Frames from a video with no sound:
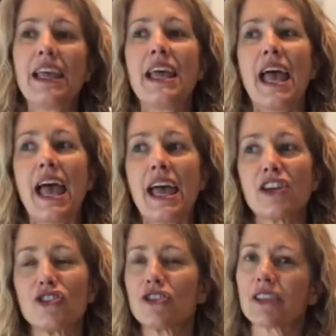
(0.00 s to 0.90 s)

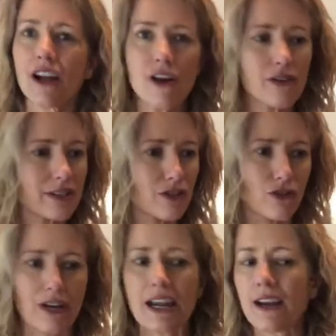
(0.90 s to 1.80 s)
And she said, oh, it's
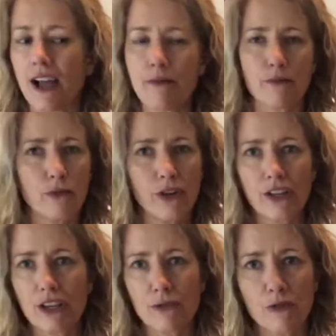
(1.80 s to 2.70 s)
great. I'm
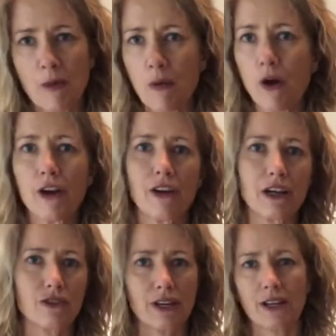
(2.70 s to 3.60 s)
really good with my water. I
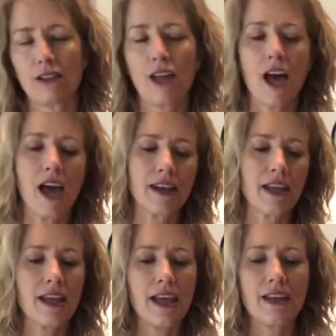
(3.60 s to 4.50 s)
drink a lot.
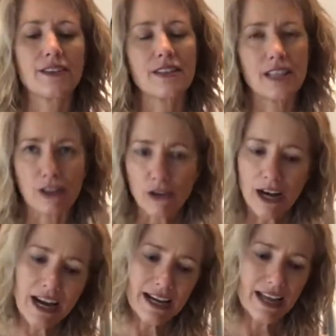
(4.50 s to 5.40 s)
So I said,
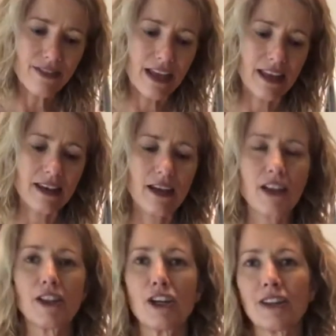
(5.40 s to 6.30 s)
great. And then
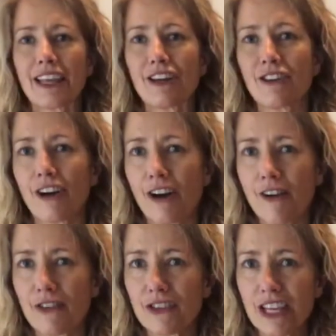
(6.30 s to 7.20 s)
a little later in our
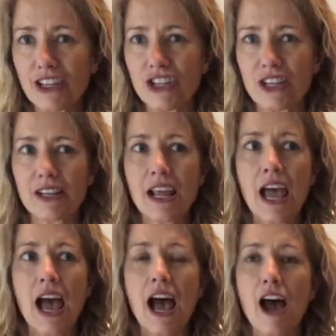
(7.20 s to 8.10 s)
conversation,
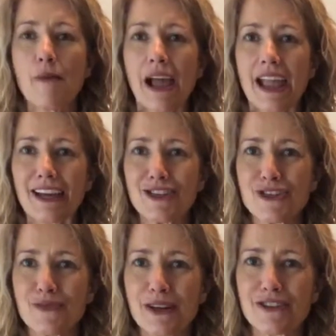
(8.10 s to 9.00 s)
I asked
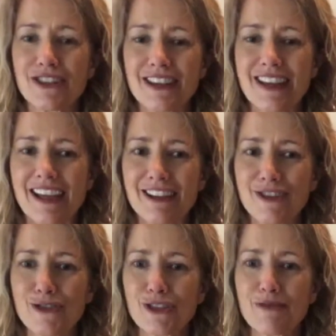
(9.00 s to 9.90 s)
her what she
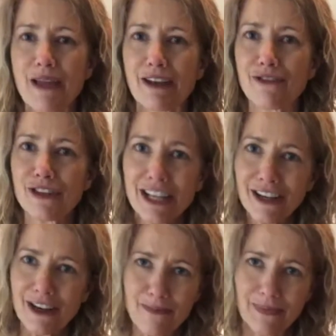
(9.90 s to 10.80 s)
usually made for
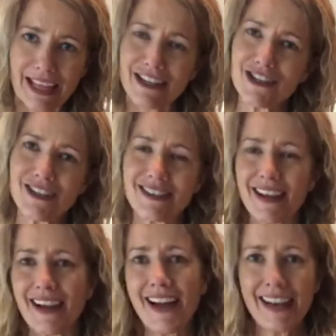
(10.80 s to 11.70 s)
dinner. And she
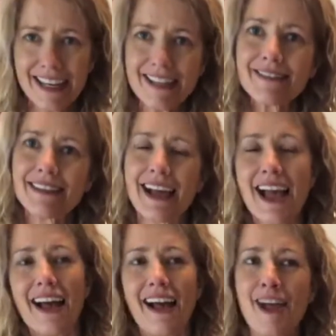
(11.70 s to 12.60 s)
said, honey,
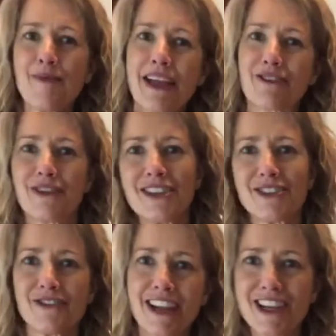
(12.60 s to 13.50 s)
I make
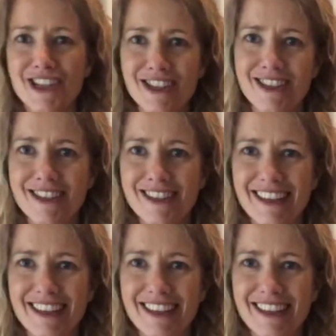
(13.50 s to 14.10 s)
reservations.